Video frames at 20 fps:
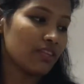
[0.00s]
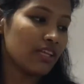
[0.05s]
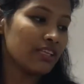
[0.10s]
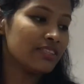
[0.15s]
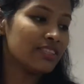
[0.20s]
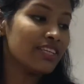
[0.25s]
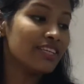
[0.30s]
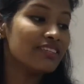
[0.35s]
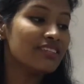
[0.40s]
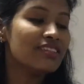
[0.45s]

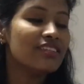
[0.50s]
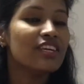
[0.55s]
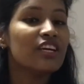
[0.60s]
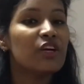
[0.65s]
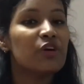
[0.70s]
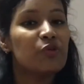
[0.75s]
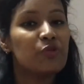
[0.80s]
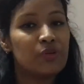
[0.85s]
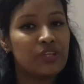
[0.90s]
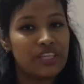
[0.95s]
Then
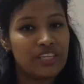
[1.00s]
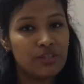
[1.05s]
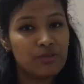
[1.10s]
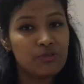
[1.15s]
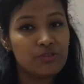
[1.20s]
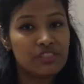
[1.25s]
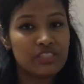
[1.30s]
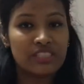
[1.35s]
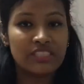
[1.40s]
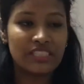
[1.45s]
we
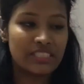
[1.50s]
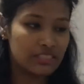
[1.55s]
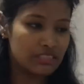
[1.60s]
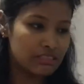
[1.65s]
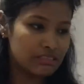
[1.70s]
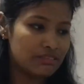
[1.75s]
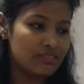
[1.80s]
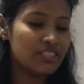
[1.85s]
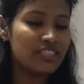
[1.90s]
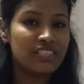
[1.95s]
used
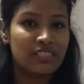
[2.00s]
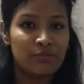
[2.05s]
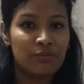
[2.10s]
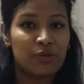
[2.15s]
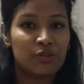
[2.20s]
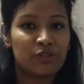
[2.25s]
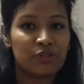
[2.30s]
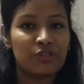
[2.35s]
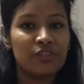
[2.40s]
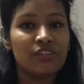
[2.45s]
DC
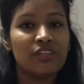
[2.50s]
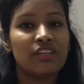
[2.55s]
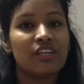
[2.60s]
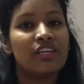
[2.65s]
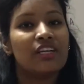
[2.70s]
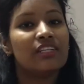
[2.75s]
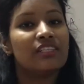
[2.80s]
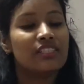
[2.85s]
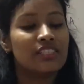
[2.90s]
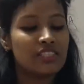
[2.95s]
motor.
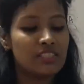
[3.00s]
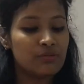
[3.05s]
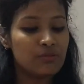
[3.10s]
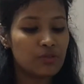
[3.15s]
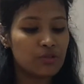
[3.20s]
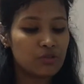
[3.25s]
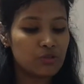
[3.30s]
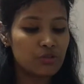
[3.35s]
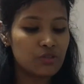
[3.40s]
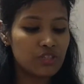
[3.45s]
DC
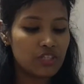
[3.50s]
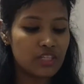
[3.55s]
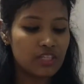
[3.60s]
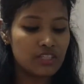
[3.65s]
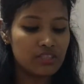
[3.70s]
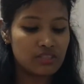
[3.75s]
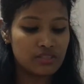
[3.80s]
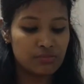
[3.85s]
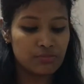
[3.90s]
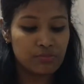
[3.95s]
motor
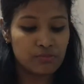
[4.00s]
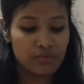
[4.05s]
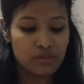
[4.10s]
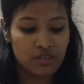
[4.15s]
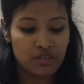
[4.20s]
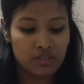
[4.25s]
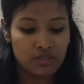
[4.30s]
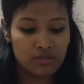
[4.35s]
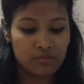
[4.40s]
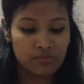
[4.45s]
is
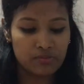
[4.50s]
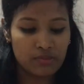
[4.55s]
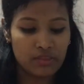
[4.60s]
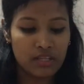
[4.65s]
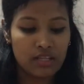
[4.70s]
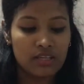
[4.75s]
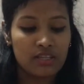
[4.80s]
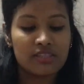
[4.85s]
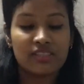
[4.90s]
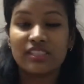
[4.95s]

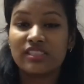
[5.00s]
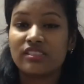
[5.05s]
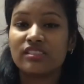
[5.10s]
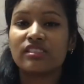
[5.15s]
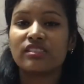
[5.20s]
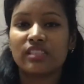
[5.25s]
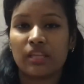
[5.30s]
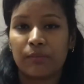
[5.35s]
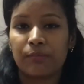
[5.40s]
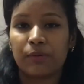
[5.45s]
this is a
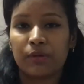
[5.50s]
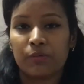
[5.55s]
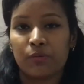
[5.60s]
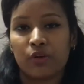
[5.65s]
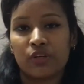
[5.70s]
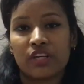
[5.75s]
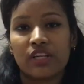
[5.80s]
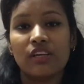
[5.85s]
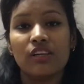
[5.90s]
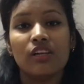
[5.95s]
sample
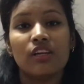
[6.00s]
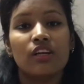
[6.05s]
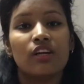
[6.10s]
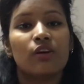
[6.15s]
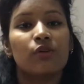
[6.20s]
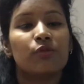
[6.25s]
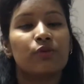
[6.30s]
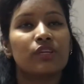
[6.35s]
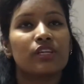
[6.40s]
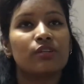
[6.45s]
model.
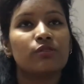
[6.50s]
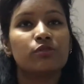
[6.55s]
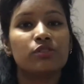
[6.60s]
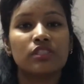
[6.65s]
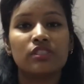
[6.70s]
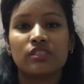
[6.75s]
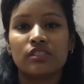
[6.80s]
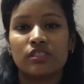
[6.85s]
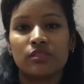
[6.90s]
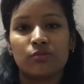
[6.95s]
We use the
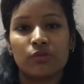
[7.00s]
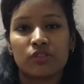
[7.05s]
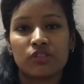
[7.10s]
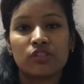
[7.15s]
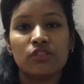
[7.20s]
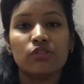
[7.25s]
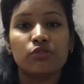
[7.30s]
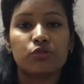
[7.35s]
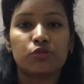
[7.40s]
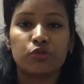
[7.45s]
DC
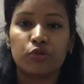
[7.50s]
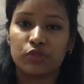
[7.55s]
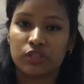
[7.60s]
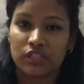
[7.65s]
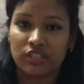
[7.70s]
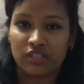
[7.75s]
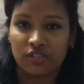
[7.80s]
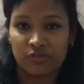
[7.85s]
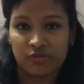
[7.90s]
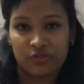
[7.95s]
motor to
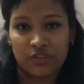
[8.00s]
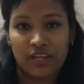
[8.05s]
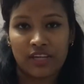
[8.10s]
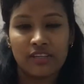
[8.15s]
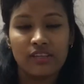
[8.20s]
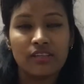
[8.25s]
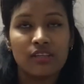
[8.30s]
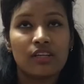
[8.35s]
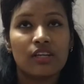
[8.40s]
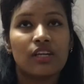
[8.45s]
rotate the
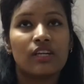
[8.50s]
fan.